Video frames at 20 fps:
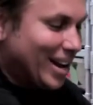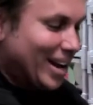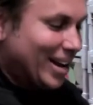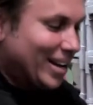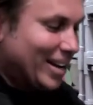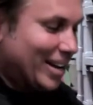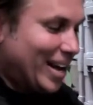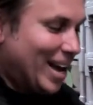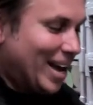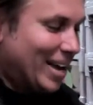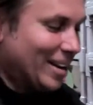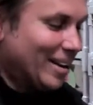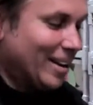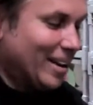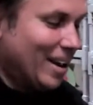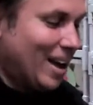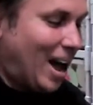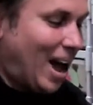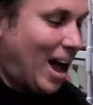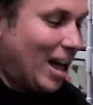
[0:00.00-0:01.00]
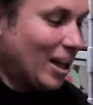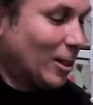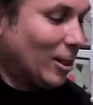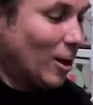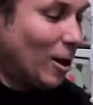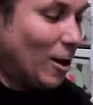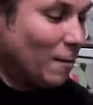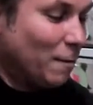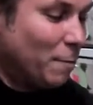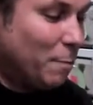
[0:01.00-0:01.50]
And again, I
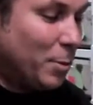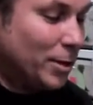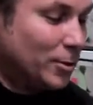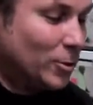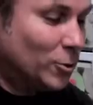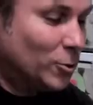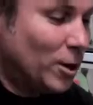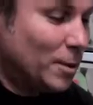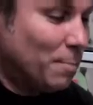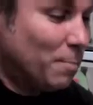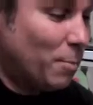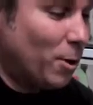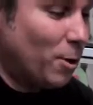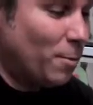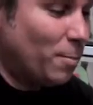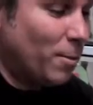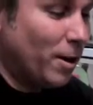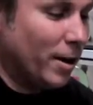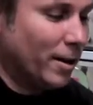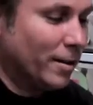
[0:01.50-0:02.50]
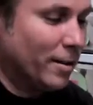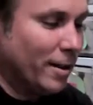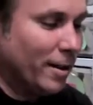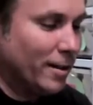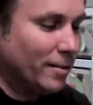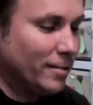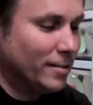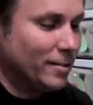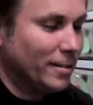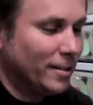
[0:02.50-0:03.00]
love pinstripe ball
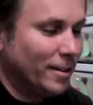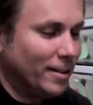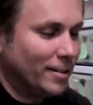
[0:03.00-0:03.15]
pythons.